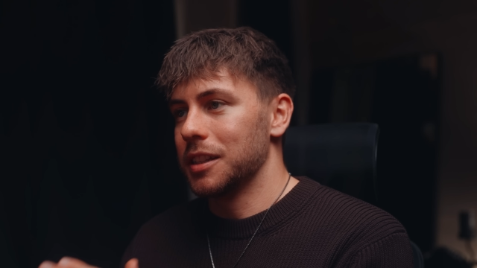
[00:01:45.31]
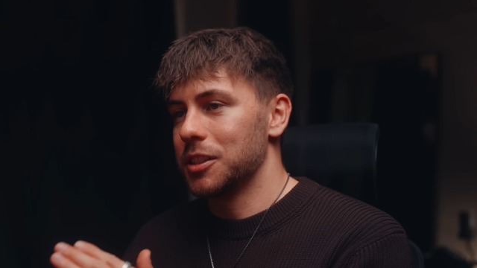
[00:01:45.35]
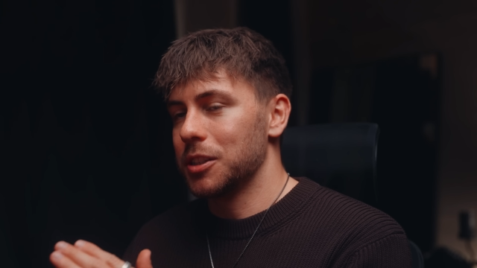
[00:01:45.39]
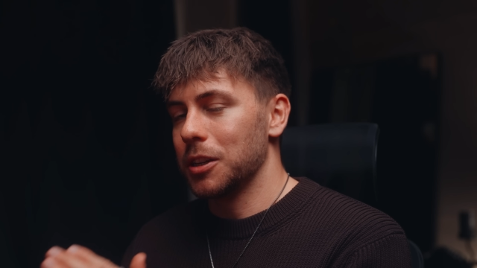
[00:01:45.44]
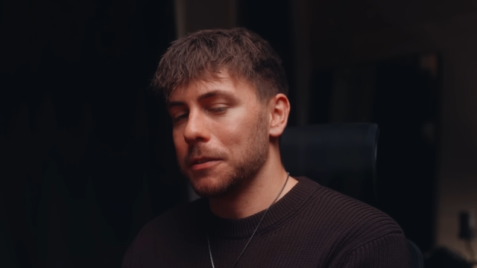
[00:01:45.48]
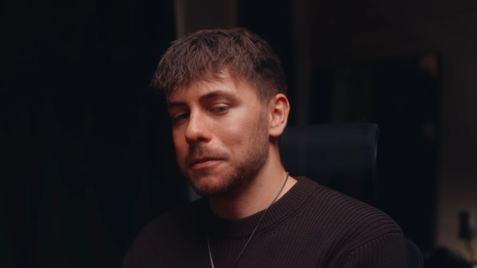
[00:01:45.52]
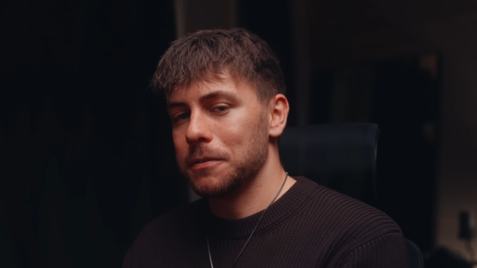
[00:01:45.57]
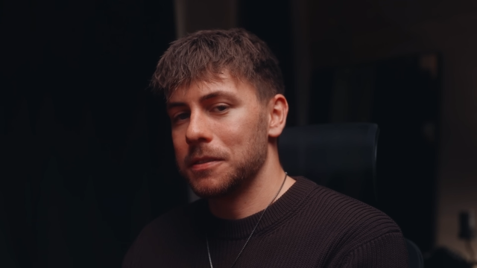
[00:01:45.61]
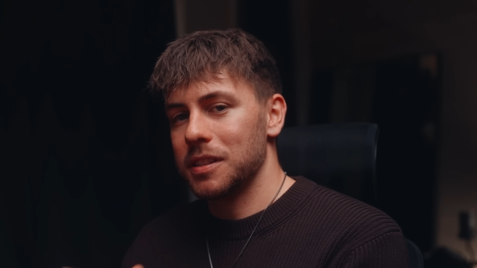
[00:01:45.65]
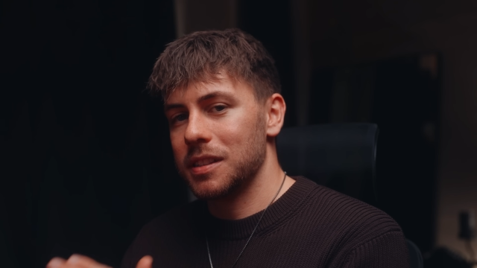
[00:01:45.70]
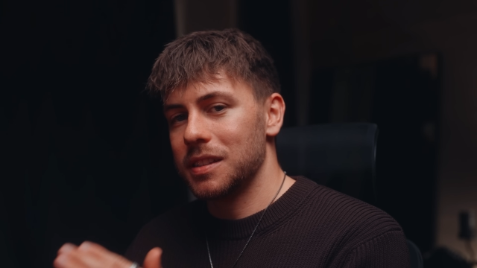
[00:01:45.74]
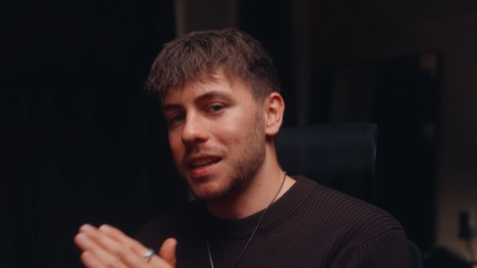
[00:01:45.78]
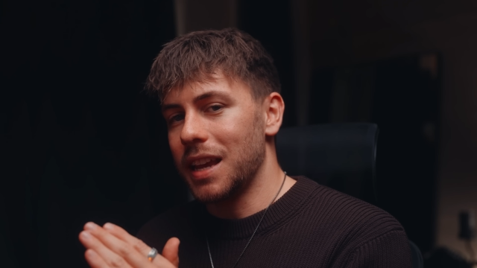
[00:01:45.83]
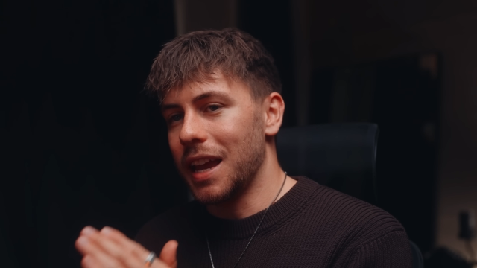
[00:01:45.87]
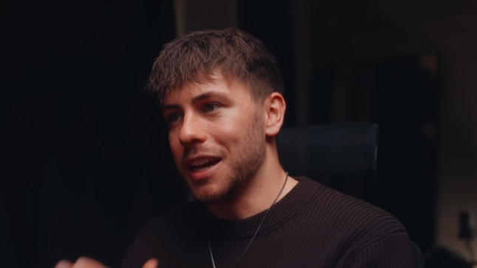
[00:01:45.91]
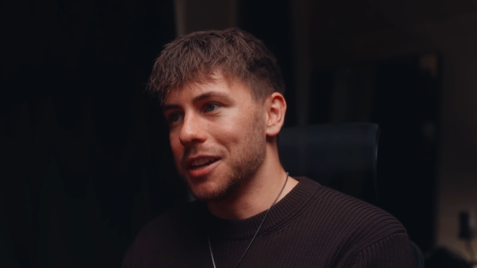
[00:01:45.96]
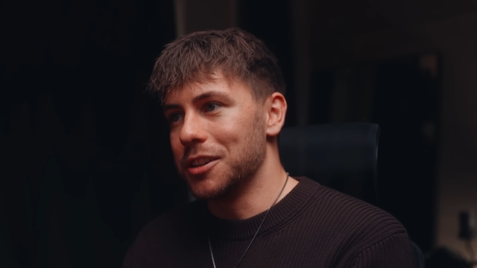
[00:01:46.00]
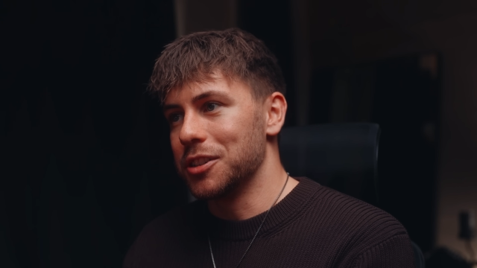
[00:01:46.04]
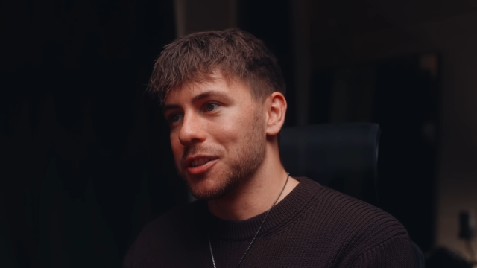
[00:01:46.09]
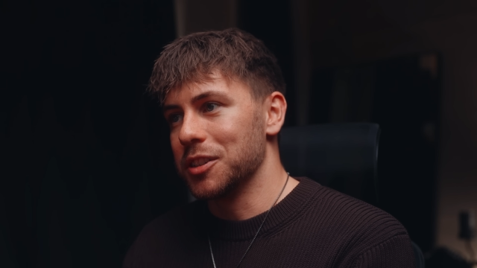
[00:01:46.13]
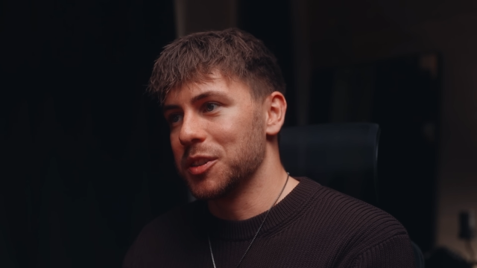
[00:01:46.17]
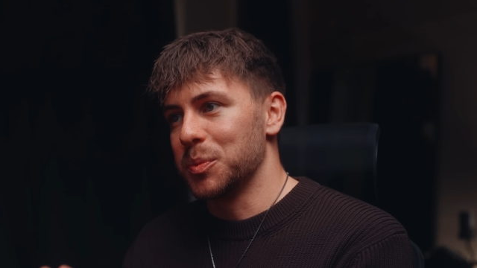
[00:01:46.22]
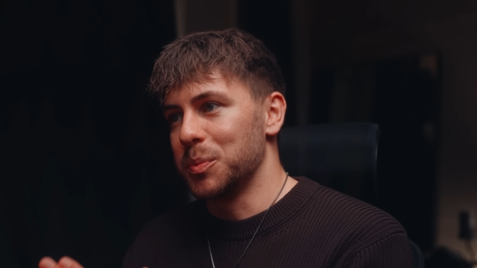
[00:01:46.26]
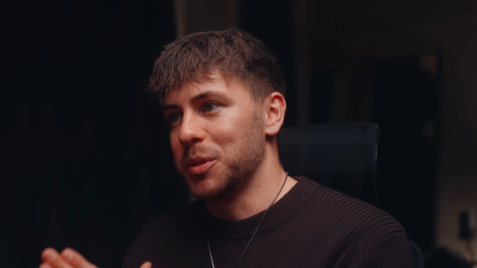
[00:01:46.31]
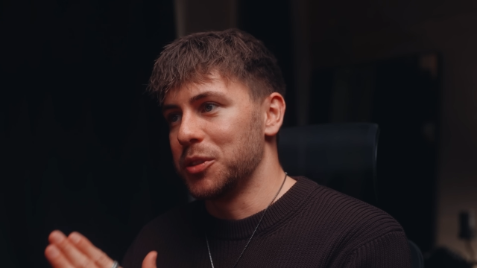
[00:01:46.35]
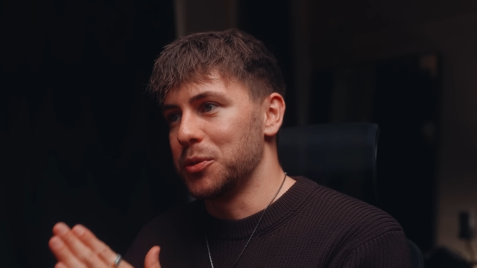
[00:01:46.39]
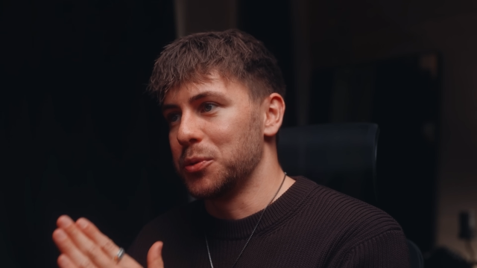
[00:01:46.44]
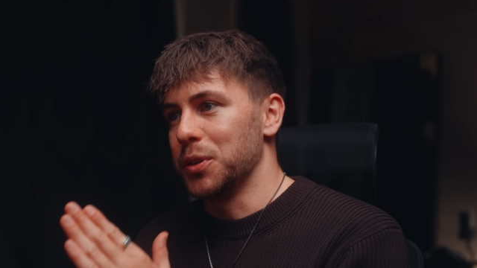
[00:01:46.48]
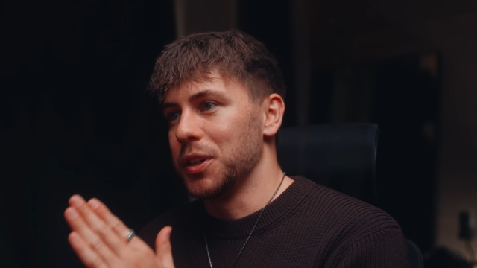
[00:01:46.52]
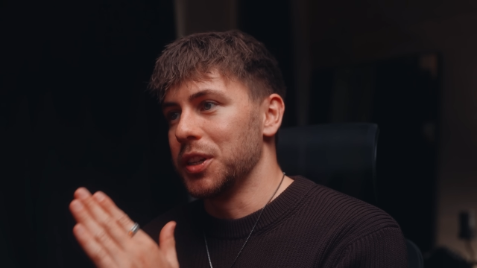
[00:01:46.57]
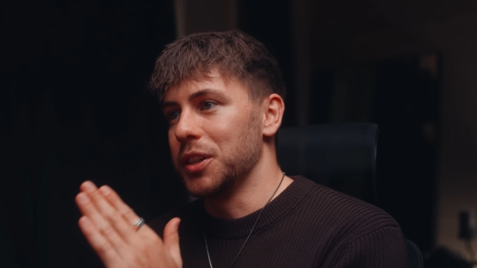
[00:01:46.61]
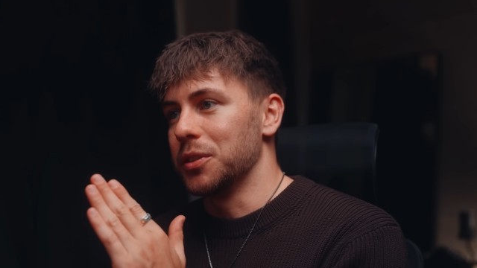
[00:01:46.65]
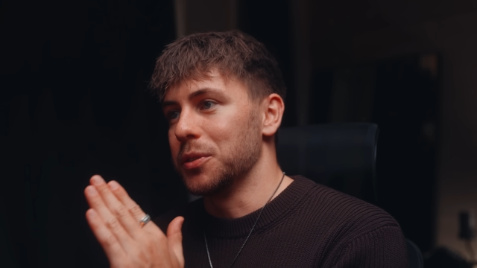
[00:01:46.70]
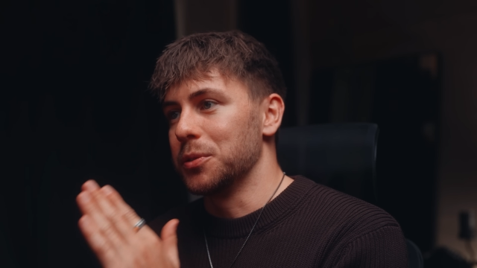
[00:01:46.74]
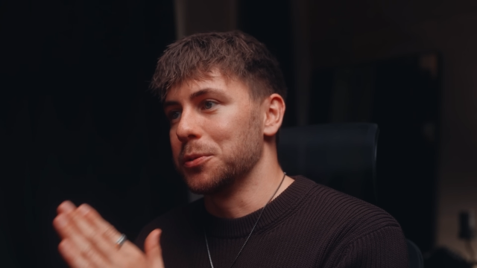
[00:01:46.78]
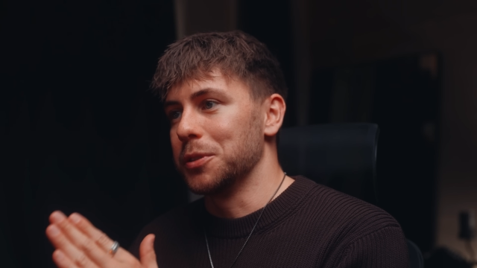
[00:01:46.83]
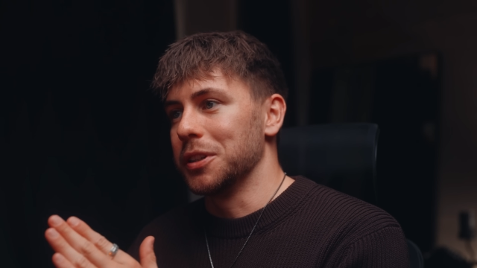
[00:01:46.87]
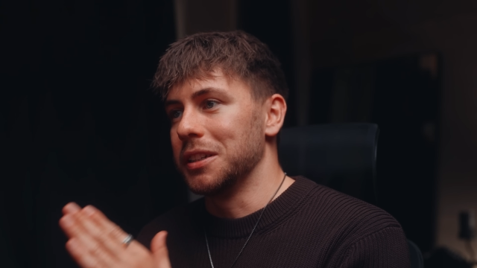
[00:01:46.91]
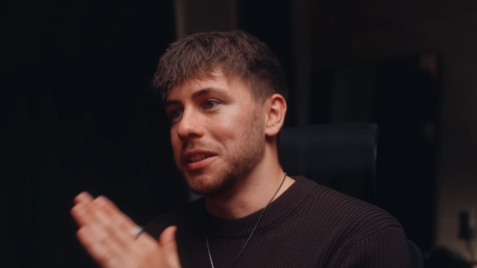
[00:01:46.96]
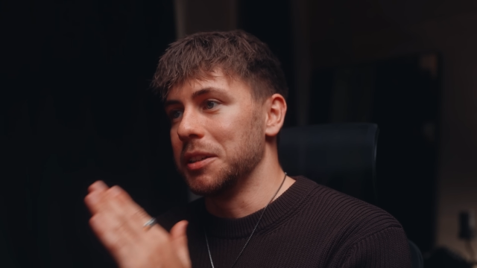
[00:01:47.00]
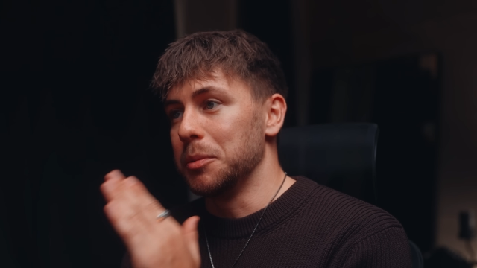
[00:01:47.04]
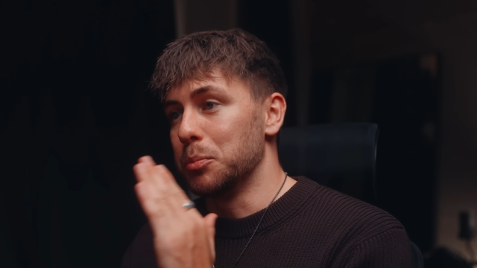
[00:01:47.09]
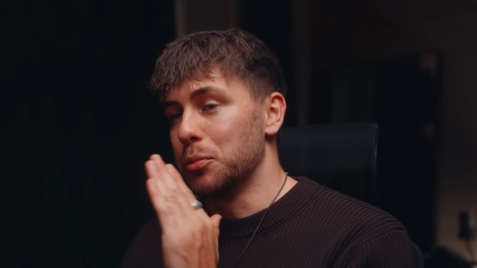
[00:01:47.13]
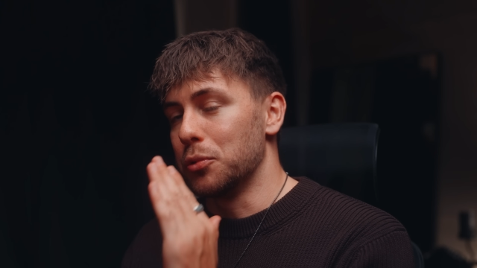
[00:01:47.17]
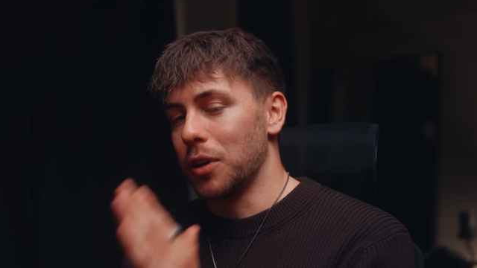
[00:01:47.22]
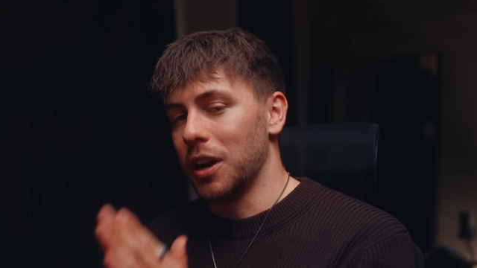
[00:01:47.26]
It softens the edges between
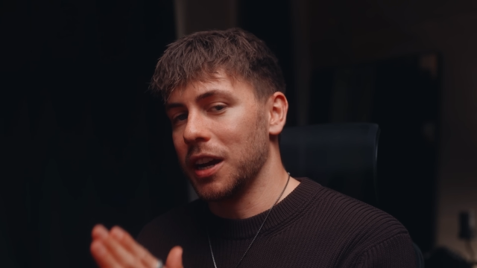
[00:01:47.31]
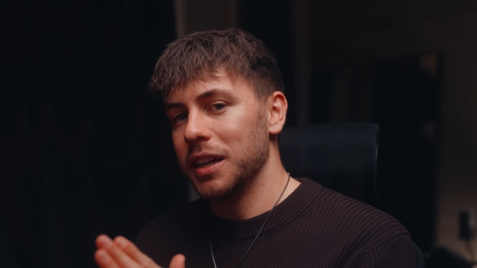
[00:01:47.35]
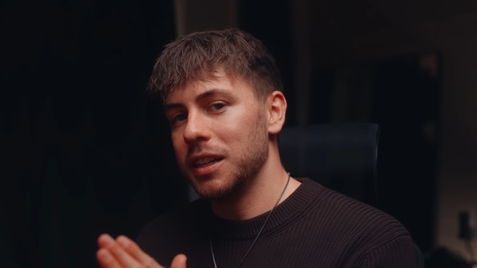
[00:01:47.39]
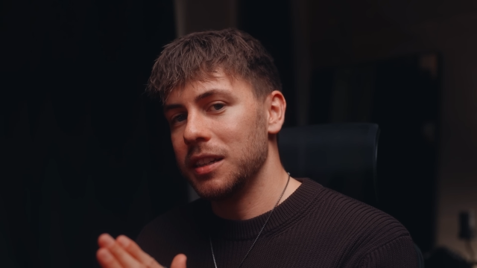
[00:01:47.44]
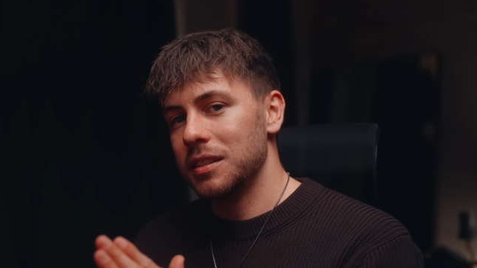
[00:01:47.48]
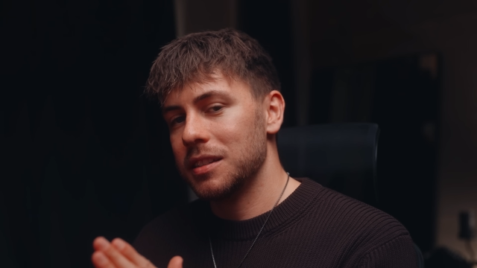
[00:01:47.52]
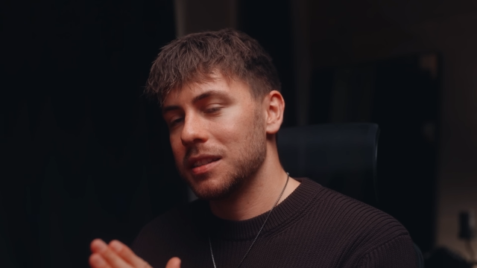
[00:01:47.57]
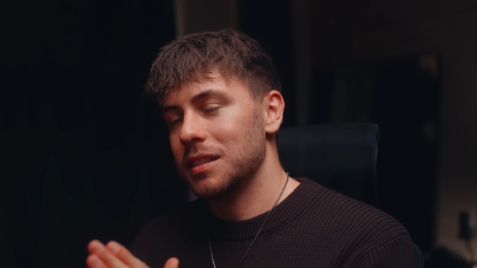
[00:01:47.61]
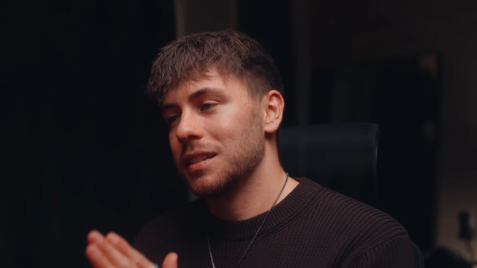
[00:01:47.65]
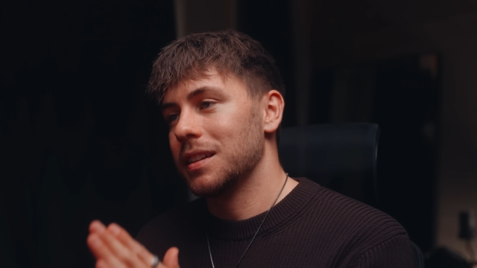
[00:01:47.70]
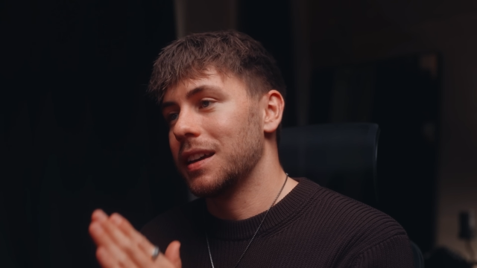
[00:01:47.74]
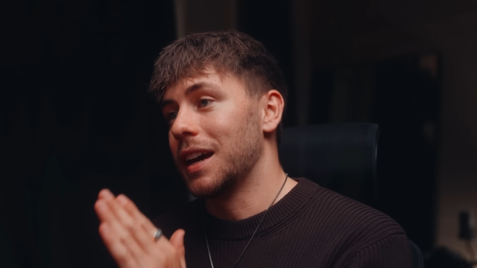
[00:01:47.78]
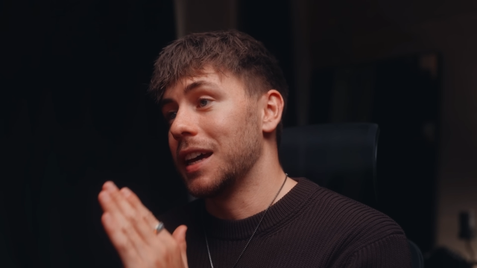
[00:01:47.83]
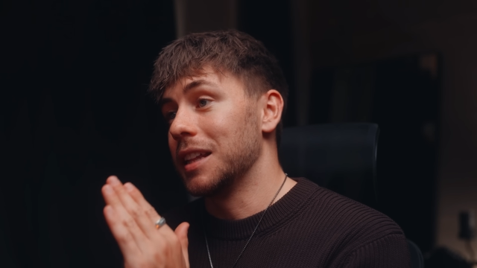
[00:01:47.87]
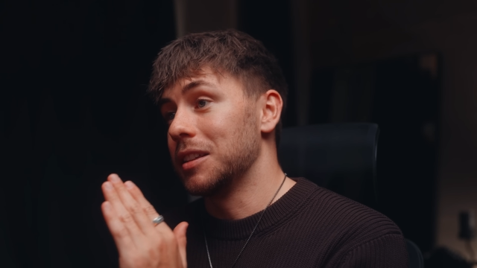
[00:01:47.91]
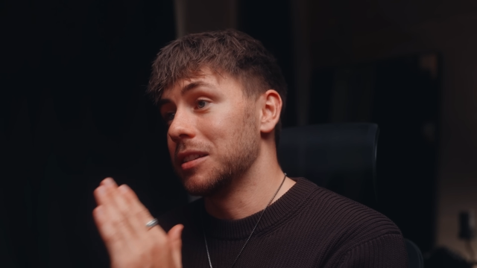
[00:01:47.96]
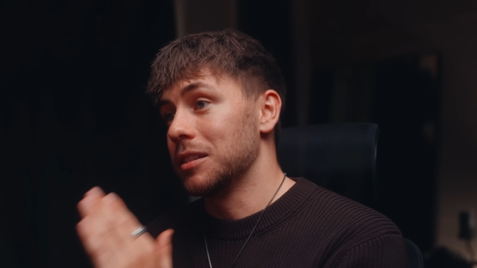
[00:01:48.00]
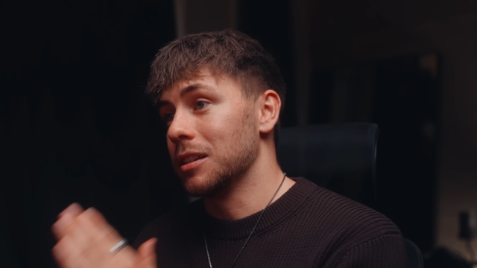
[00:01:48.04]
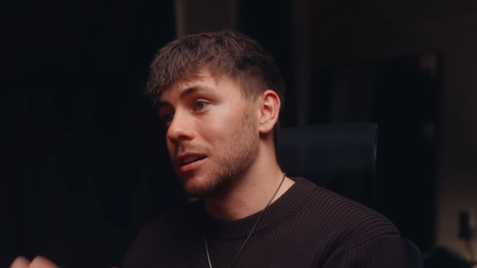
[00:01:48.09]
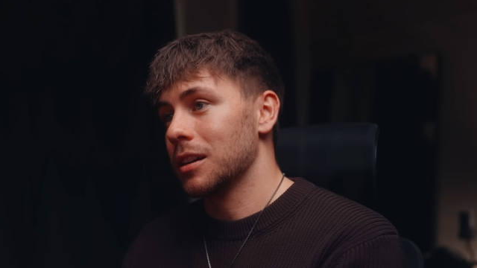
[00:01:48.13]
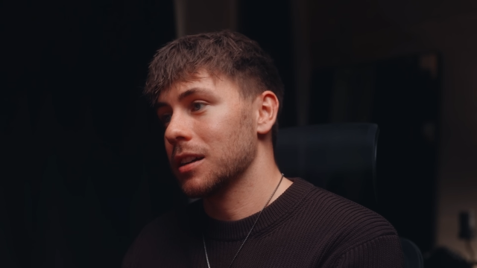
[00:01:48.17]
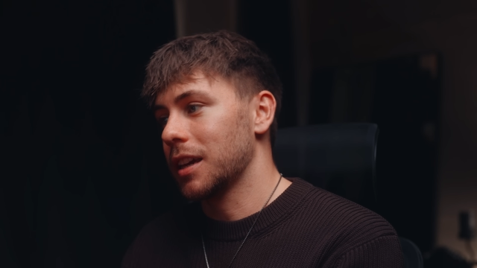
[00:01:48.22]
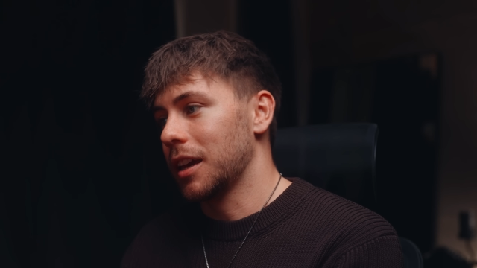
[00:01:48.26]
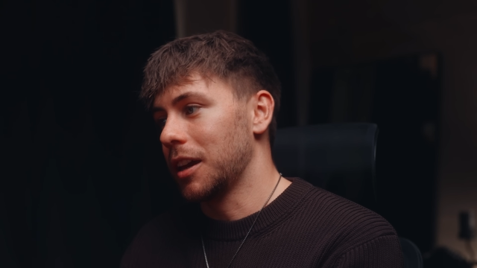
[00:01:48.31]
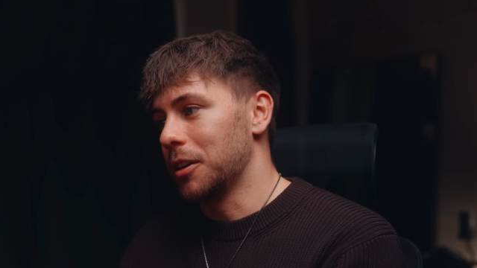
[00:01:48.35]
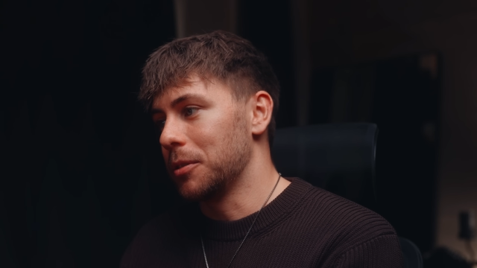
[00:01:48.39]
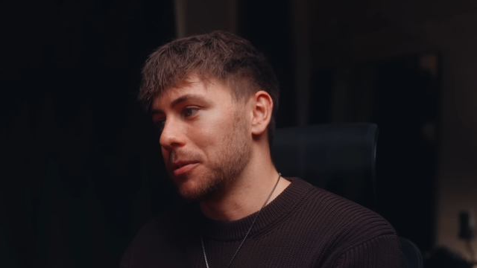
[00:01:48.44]
really bright and dark